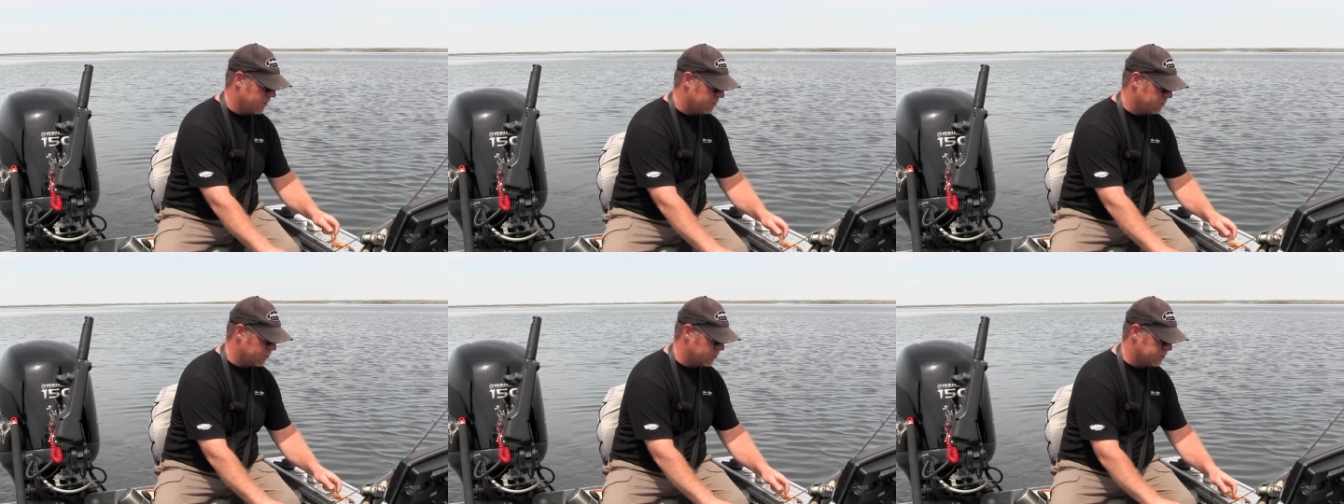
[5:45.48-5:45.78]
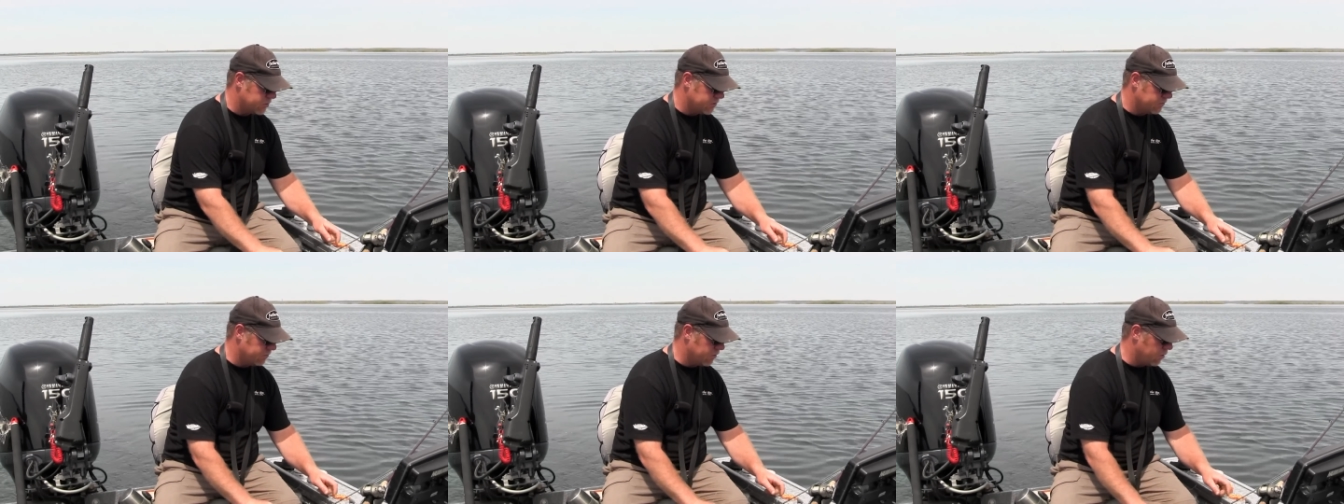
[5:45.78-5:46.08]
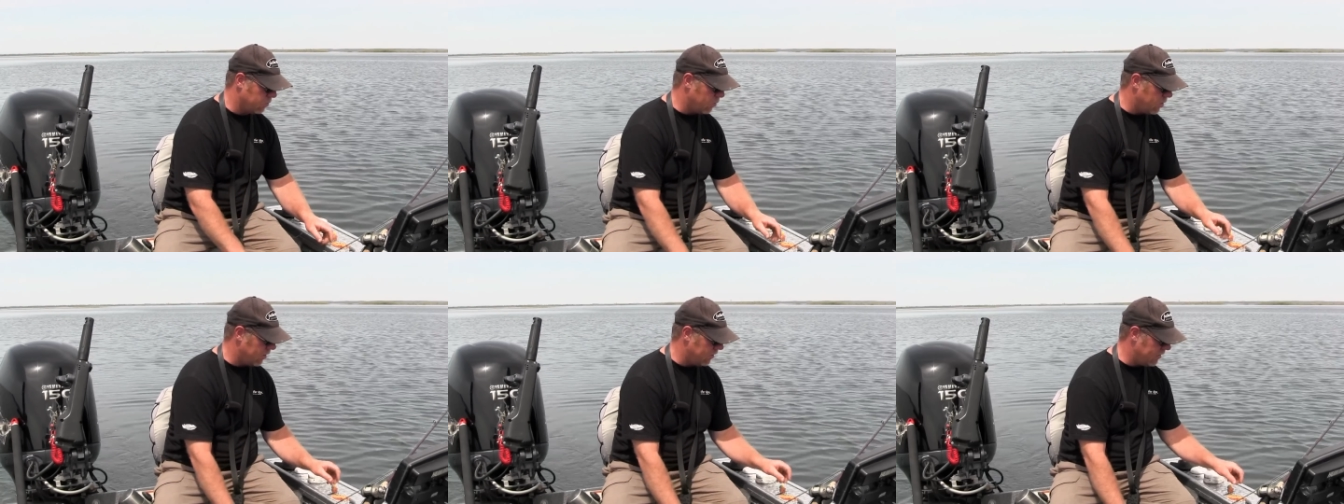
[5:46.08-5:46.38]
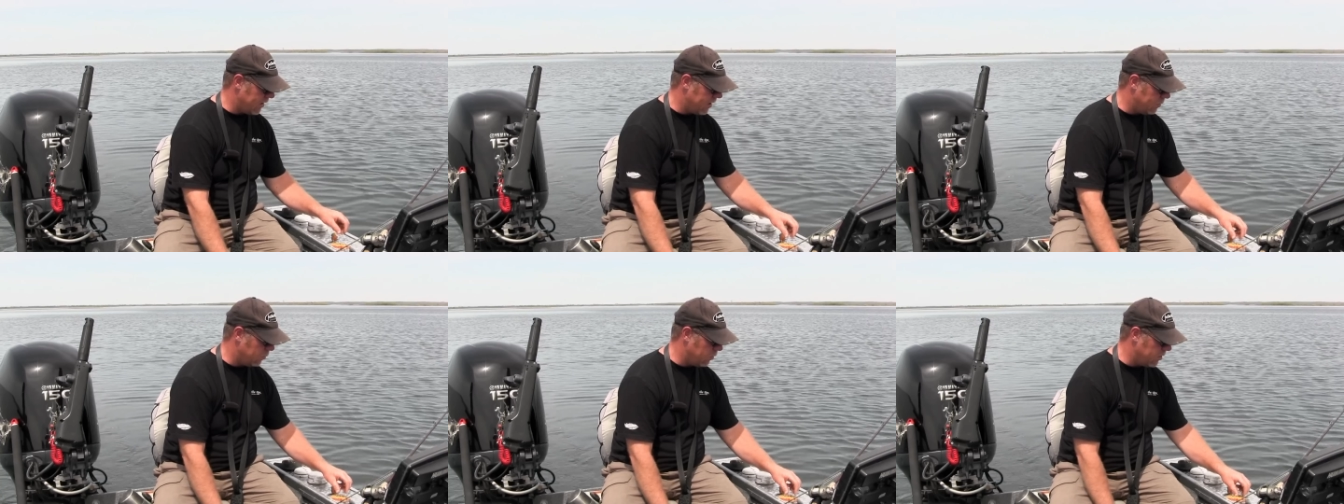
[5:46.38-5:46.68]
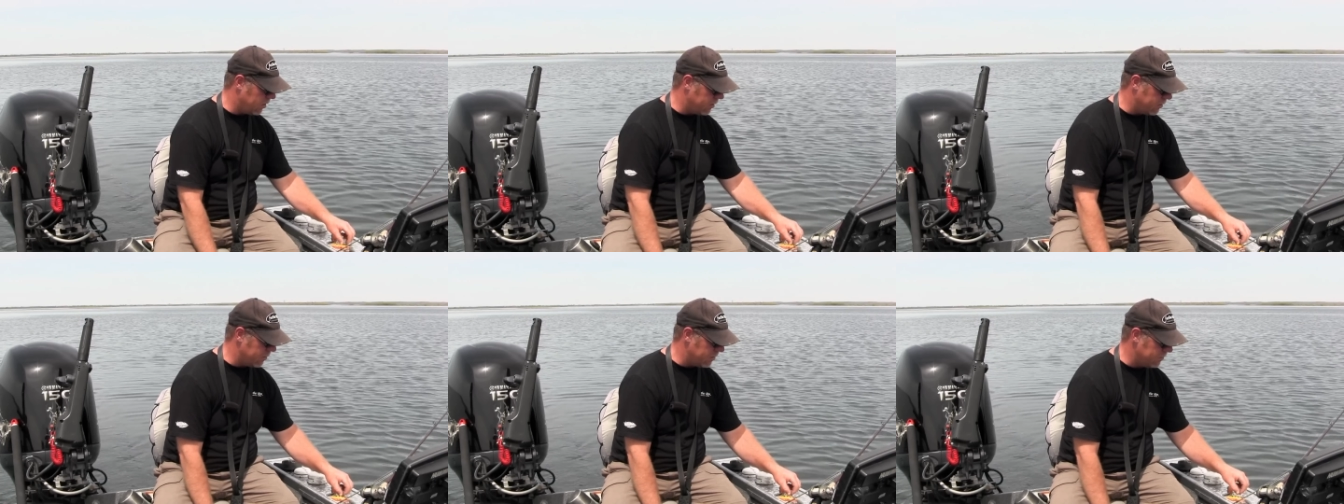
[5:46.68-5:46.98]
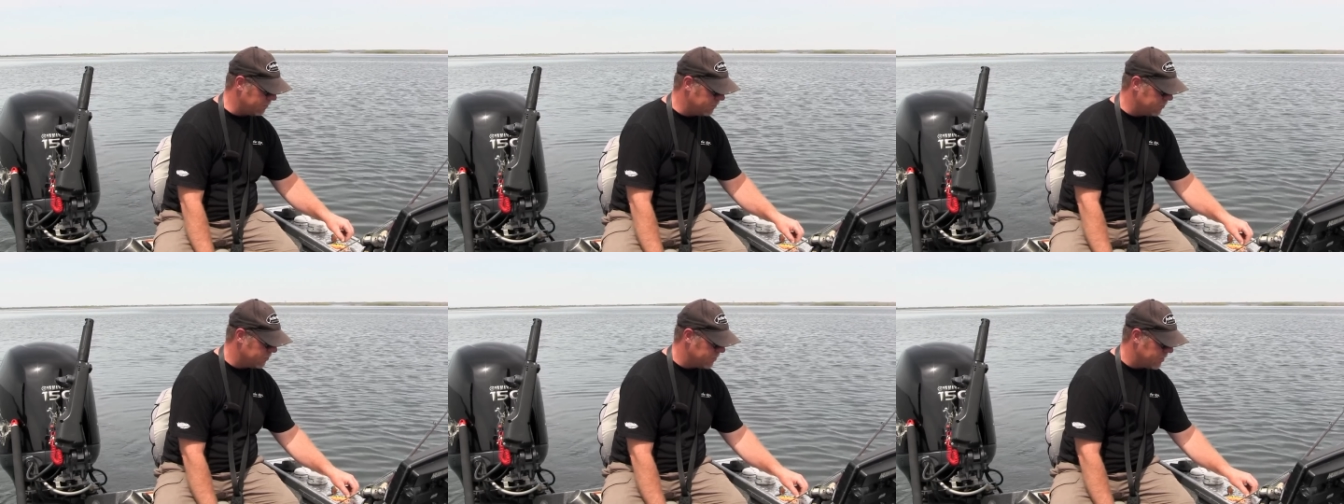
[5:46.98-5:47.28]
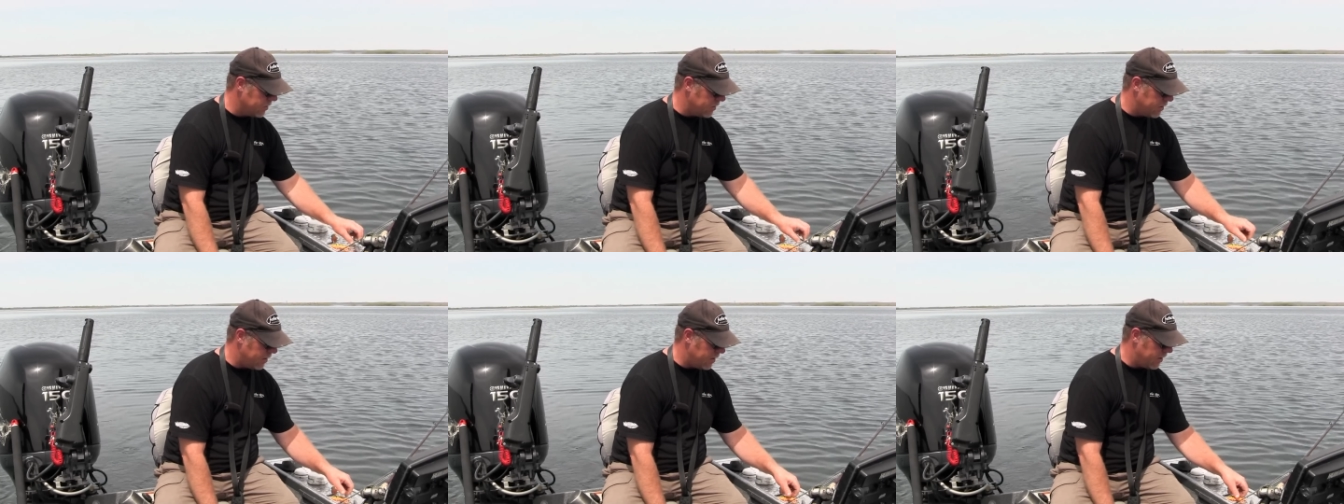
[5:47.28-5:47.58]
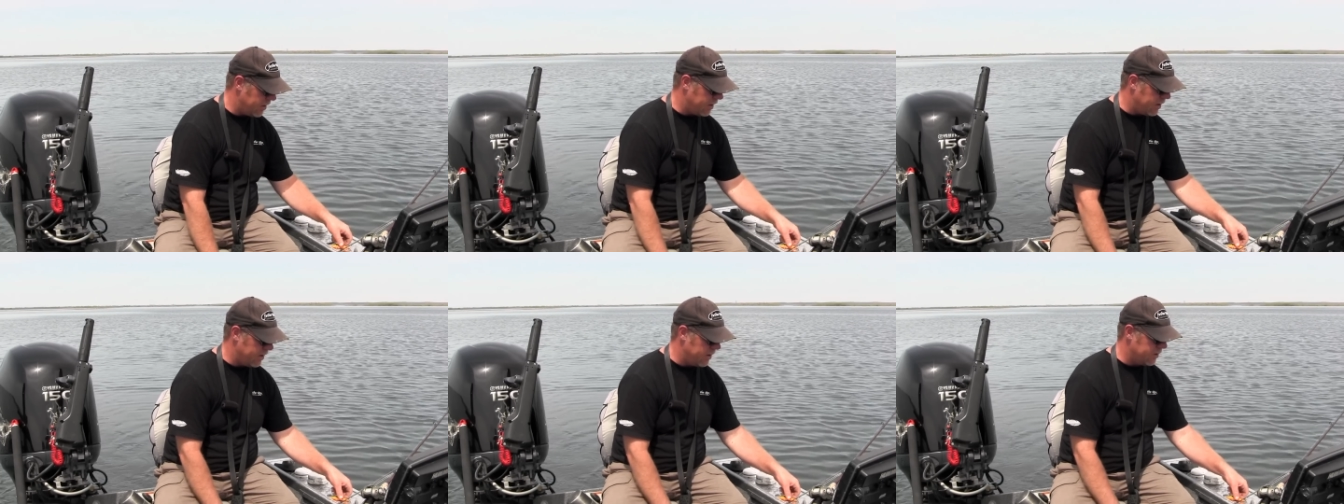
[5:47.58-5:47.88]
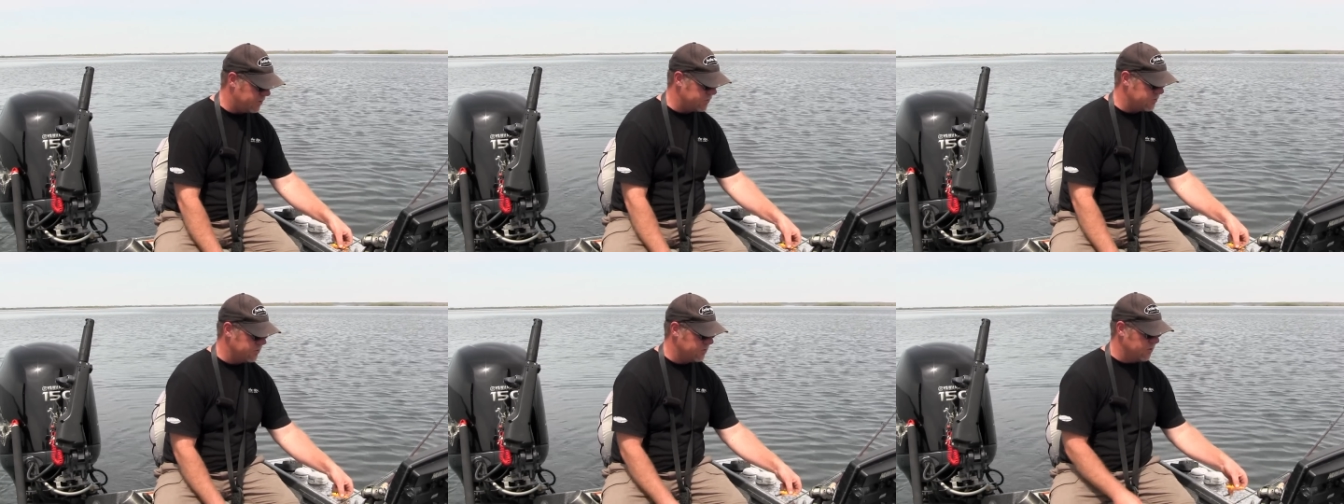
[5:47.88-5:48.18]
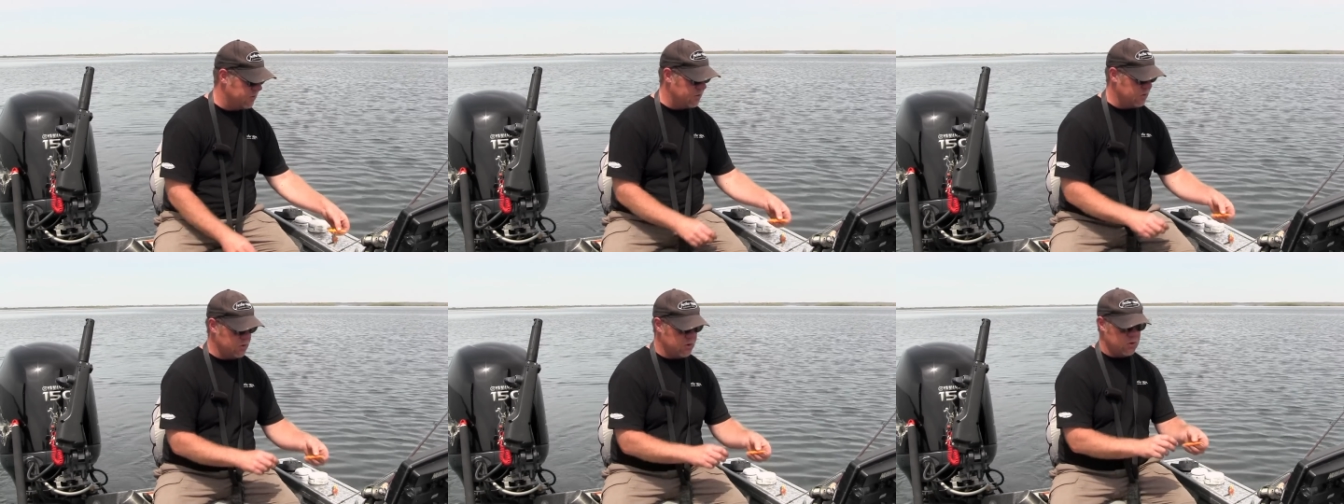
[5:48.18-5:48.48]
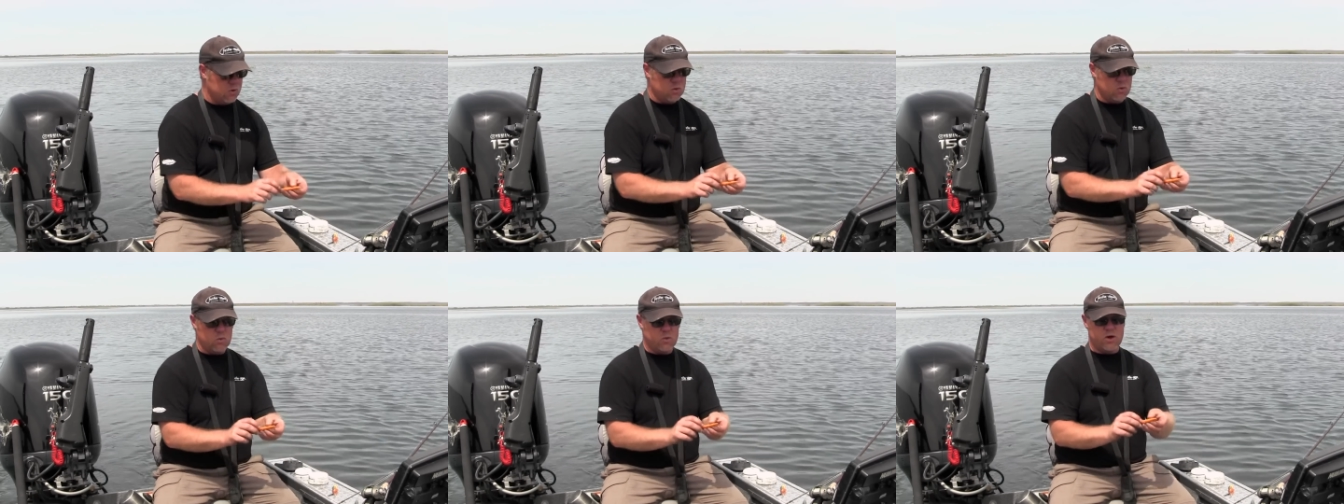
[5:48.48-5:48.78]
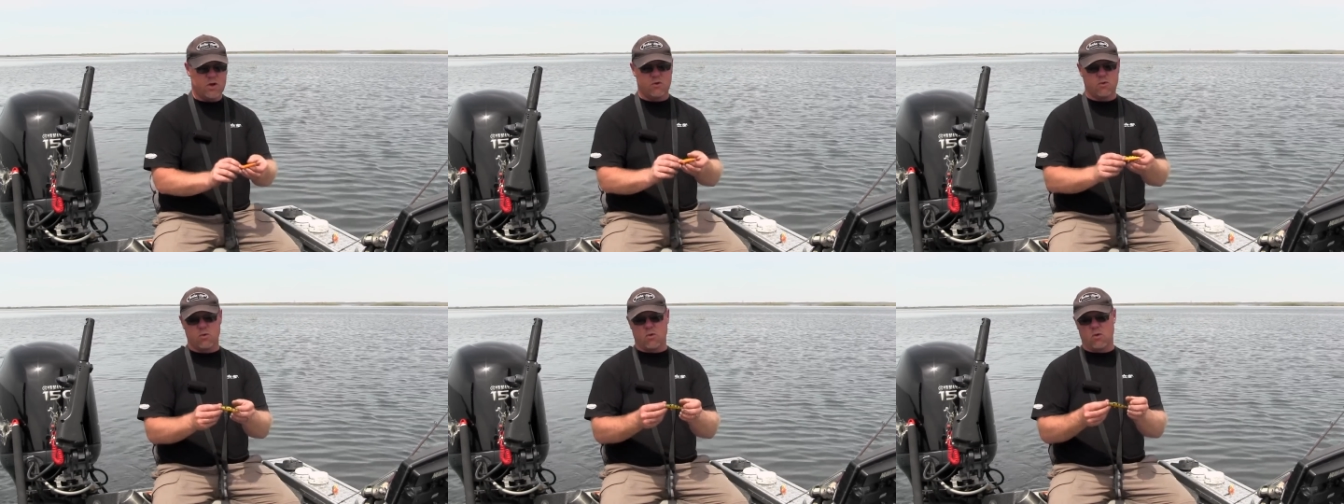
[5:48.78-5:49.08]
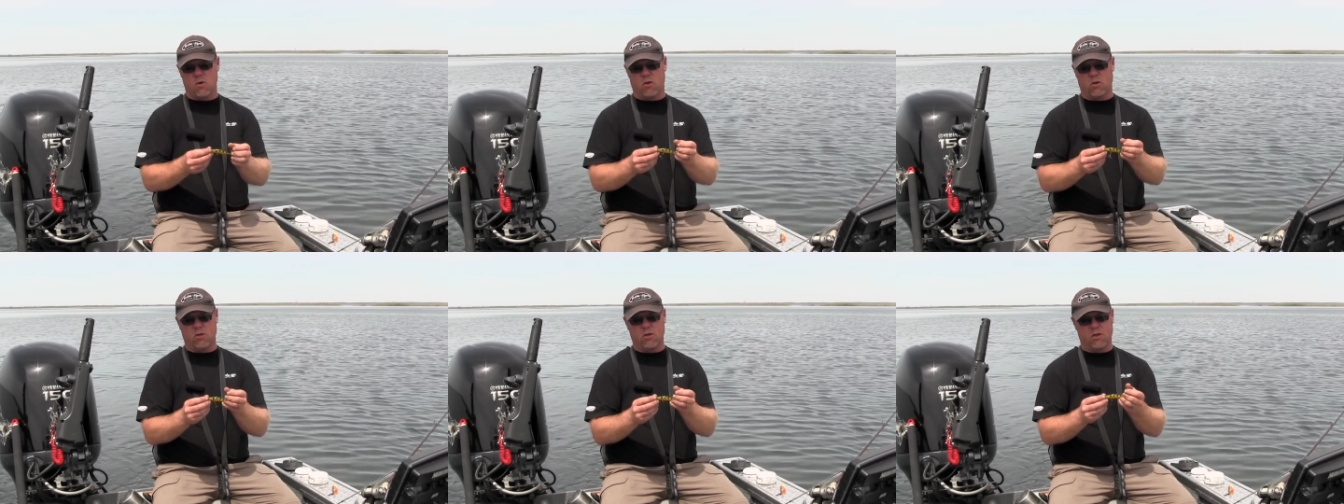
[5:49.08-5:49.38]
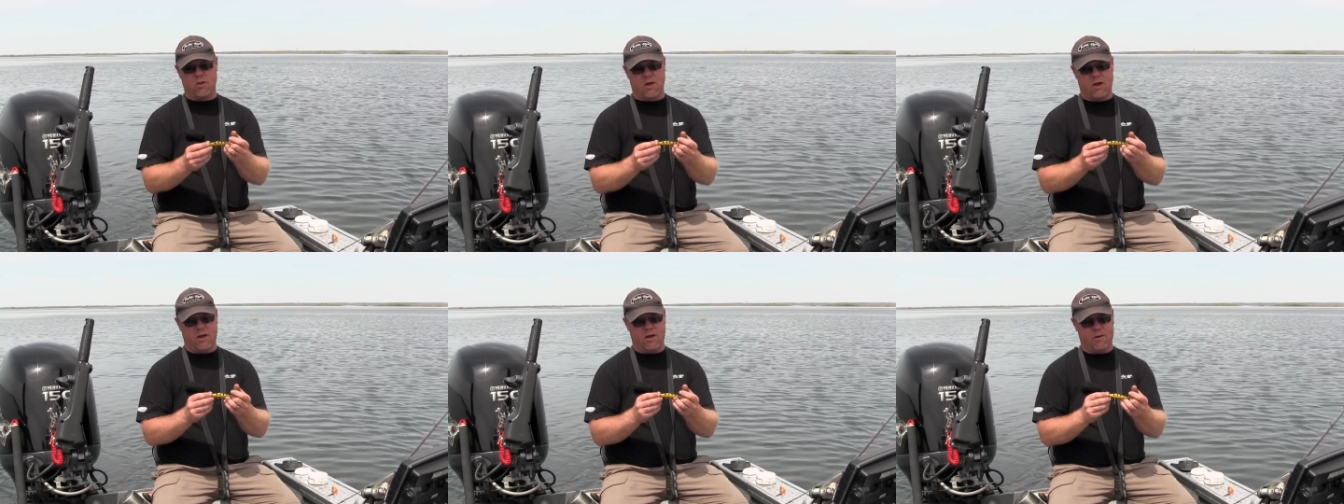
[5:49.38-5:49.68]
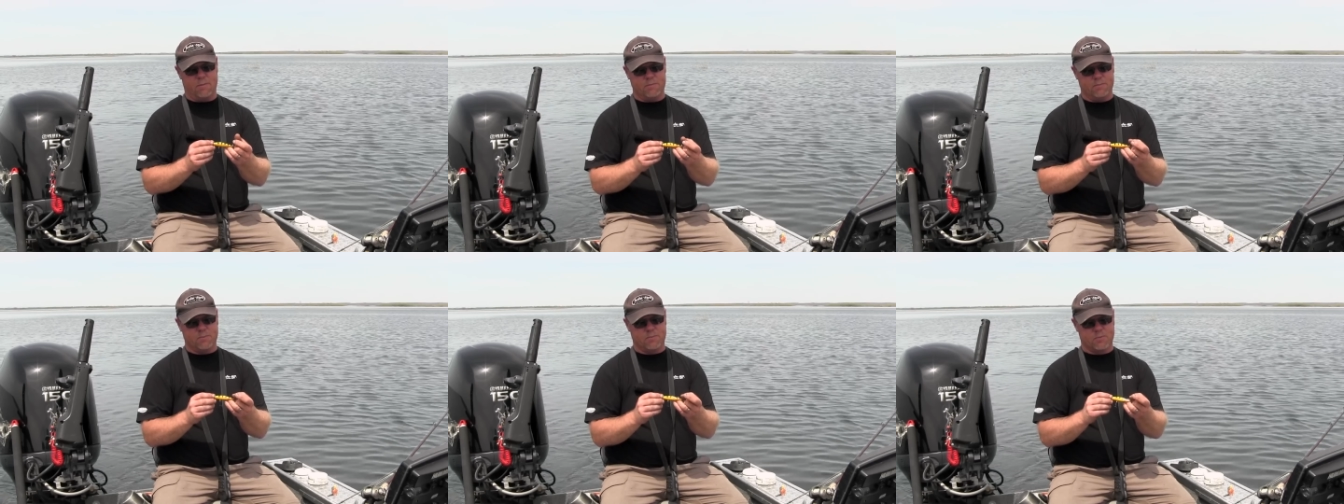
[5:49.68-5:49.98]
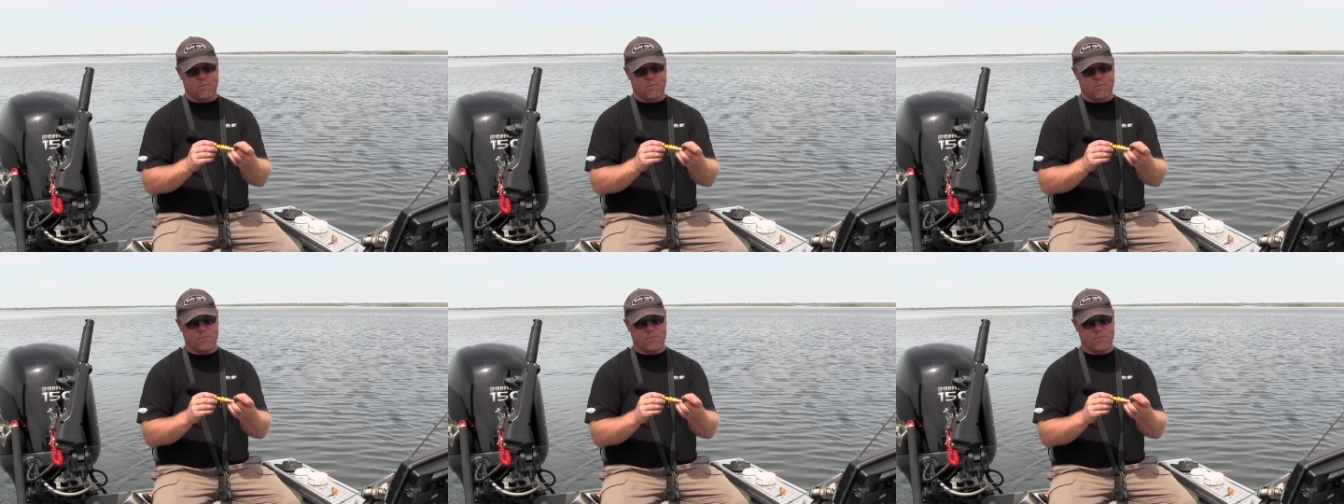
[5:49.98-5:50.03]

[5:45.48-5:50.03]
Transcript: on most of our walleye water, and we troll uh,